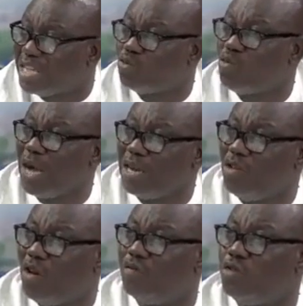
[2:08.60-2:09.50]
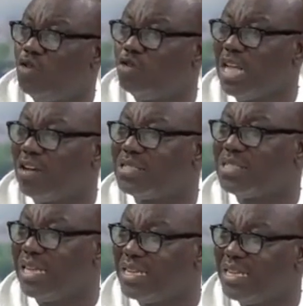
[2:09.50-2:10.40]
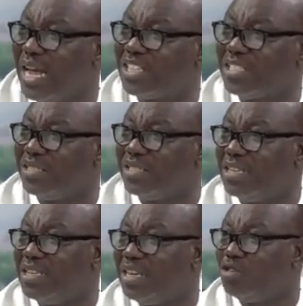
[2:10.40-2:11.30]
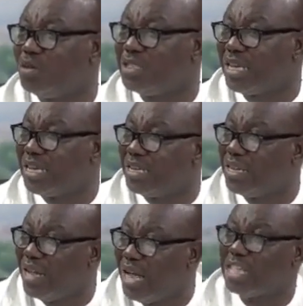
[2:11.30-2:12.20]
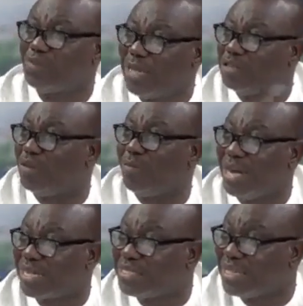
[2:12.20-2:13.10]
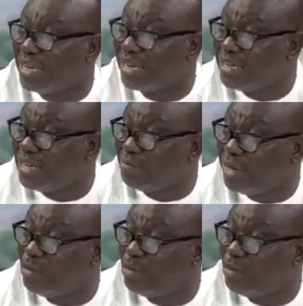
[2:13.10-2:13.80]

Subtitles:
as one of those outstanding actions that needed to be taken as part of the banking sector cleanup that